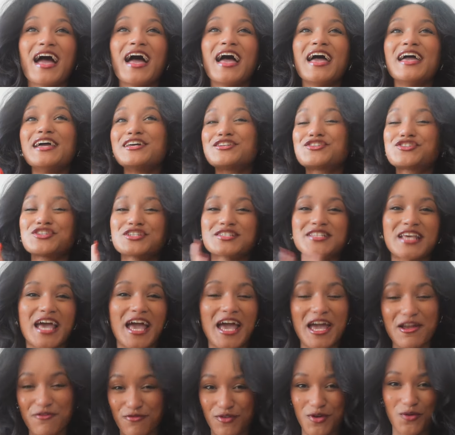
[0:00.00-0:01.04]
It's just
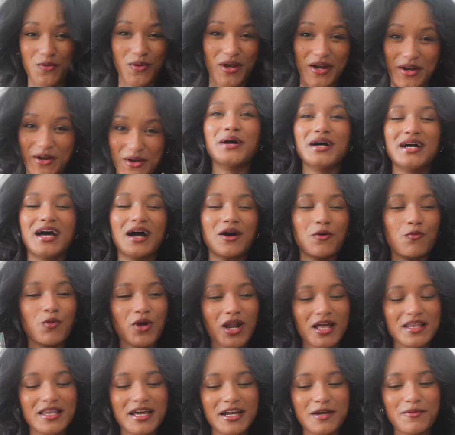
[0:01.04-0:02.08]
everywhere. But what
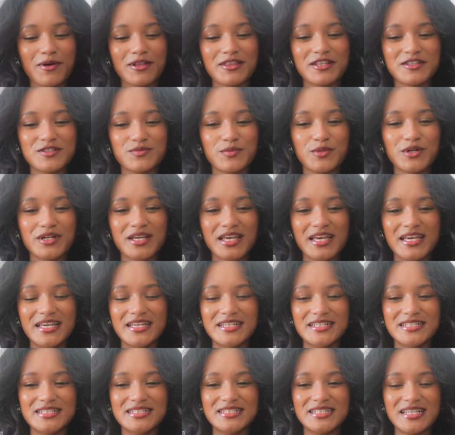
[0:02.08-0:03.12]
I like about this book
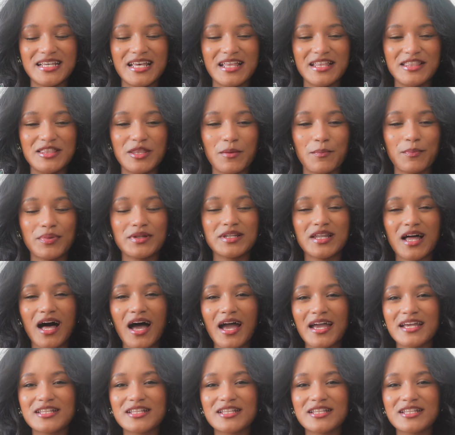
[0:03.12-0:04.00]
is the plot.